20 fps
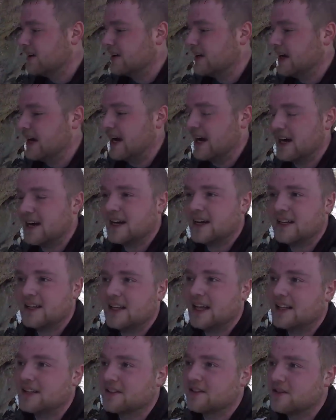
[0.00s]
yeah,
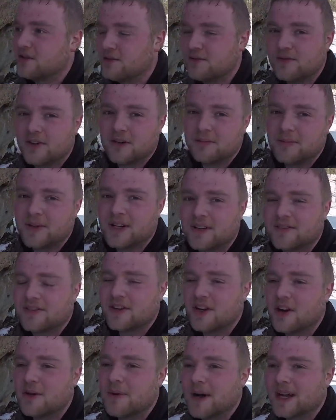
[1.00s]
that 2-foot bit of
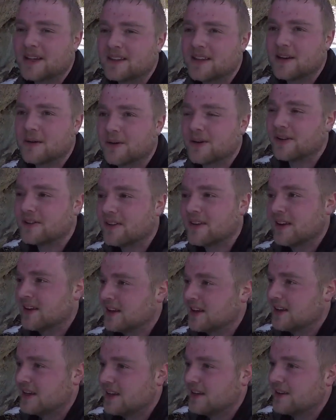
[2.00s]
snow back there was
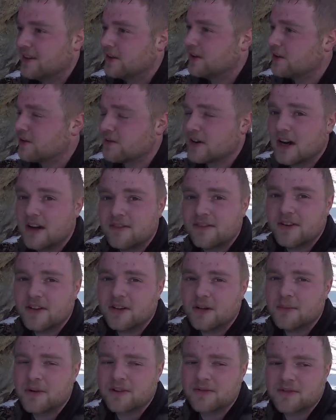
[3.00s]
a little rough, a
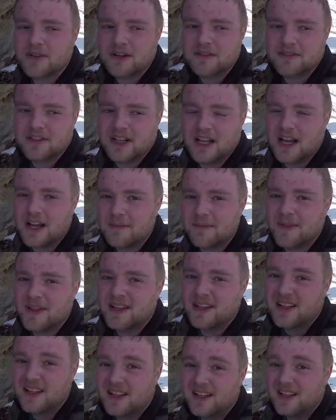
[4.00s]
little bit of a rough climb.
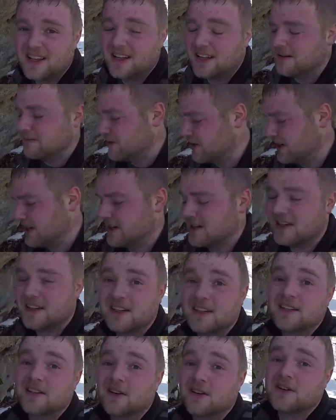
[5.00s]
I'm going
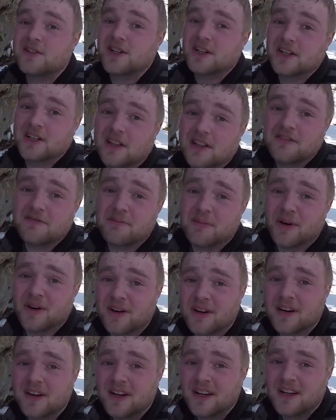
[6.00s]
to indulge on a Cliff Bar.
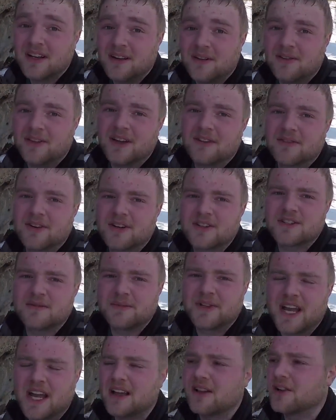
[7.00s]
I think I've earned some
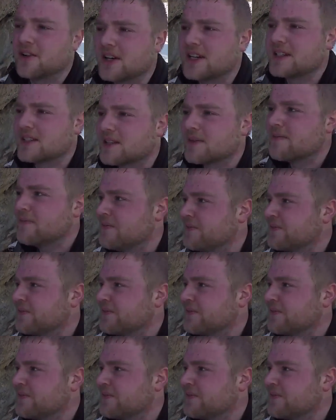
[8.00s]
calories.